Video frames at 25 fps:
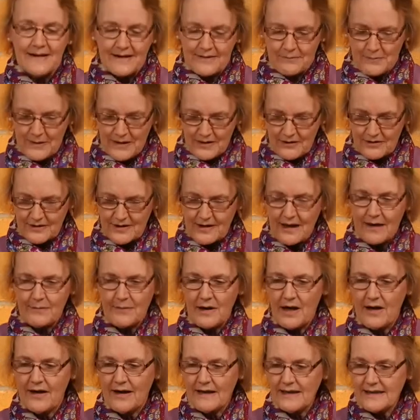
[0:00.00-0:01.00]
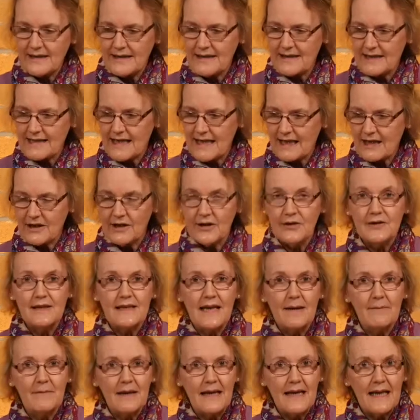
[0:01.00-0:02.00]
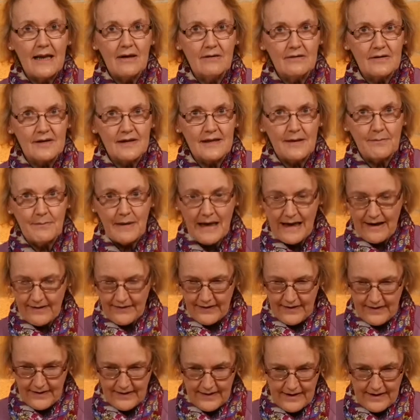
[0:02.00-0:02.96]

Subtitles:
because I'm going to tell you something else about